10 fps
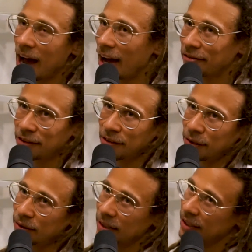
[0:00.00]
I have to
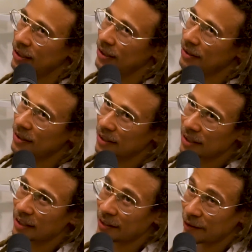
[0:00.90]
do a little,
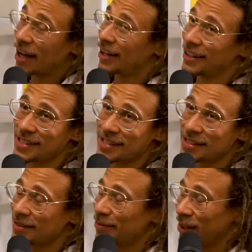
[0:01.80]
this
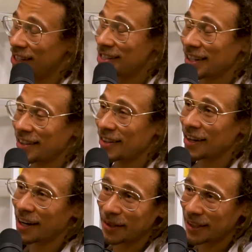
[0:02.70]
is pretty sick too.
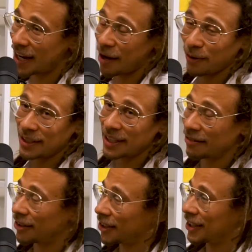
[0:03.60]
I mean, I would have
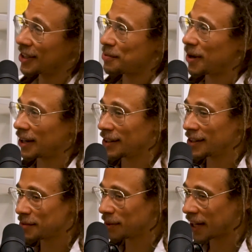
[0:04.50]
never expected
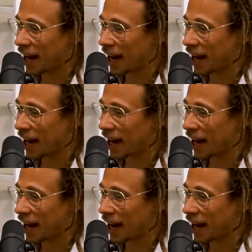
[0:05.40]
this, but